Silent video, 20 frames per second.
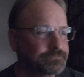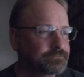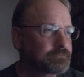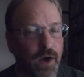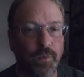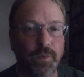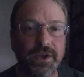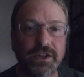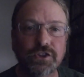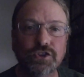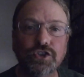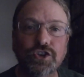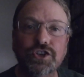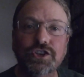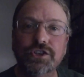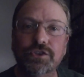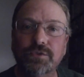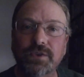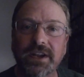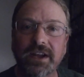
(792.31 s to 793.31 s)
I went
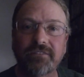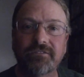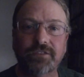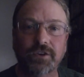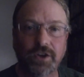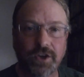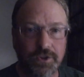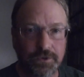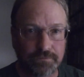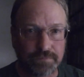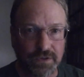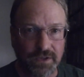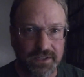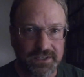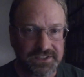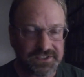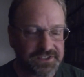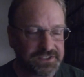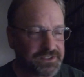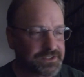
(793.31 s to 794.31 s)
looking around for other
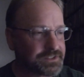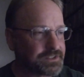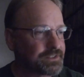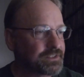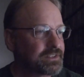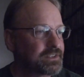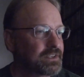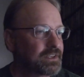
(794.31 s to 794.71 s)
places,